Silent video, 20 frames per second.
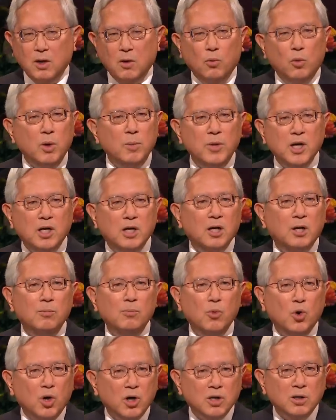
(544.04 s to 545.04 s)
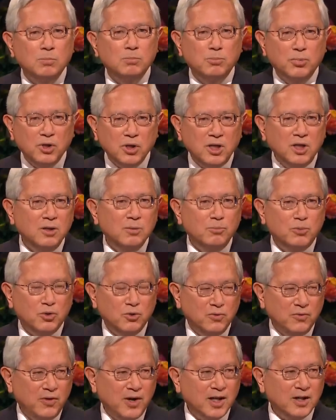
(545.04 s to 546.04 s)
We become more complete and
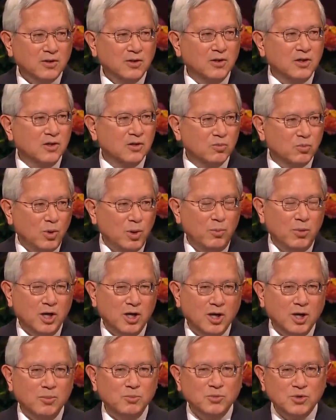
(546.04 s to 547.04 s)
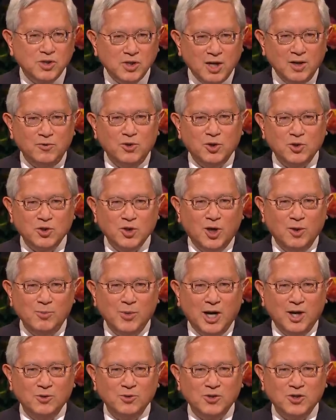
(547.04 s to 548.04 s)
perfected as we become Saviors on
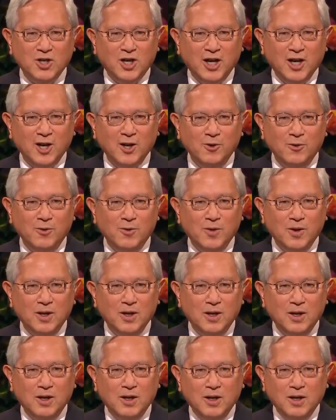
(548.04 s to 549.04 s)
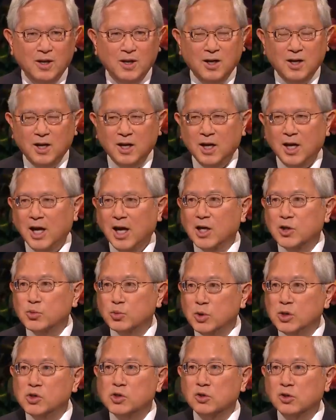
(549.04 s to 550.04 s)
Mount Zion as
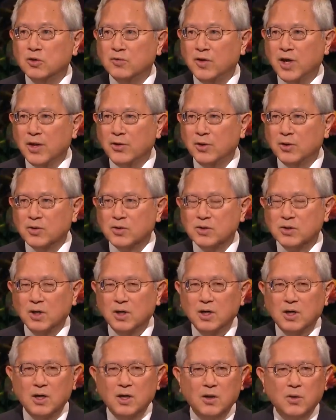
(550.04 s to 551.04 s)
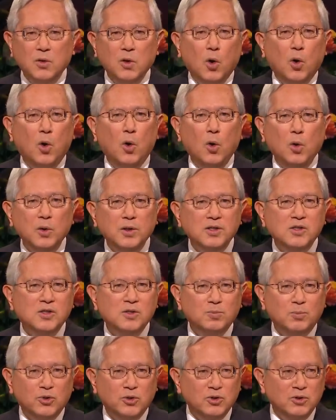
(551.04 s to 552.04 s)
we serve others, the Holy
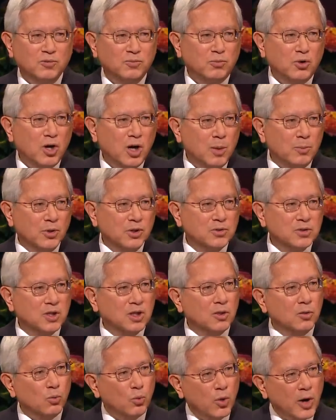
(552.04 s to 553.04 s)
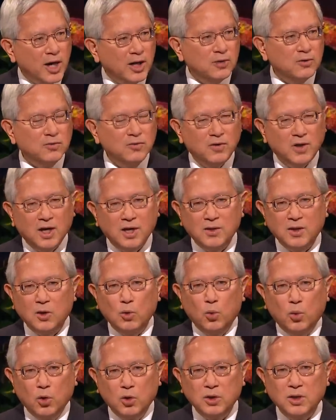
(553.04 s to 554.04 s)
Spirit of promise can ratify the
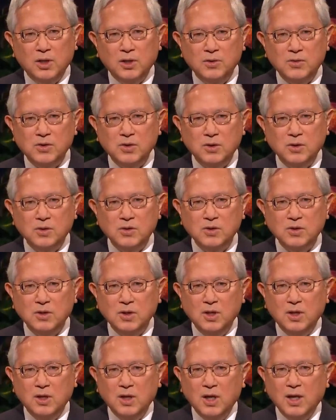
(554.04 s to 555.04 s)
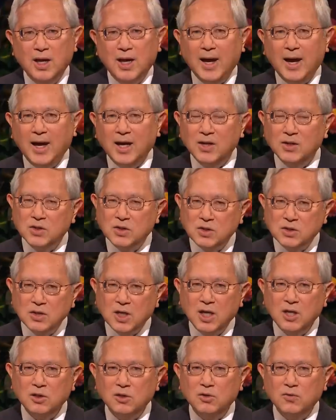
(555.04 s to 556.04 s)
ordinances and
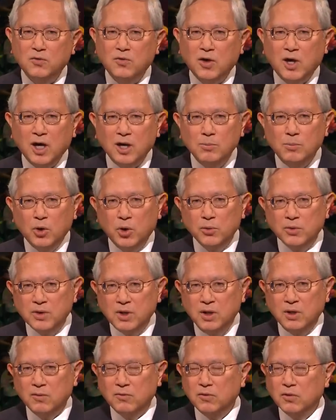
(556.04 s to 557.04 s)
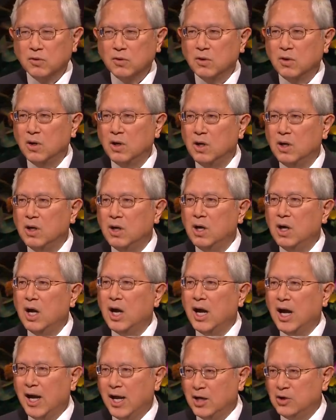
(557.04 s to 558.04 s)
sanctify both giver
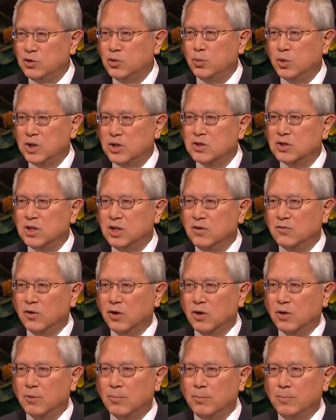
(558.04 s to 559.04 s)
and receiver.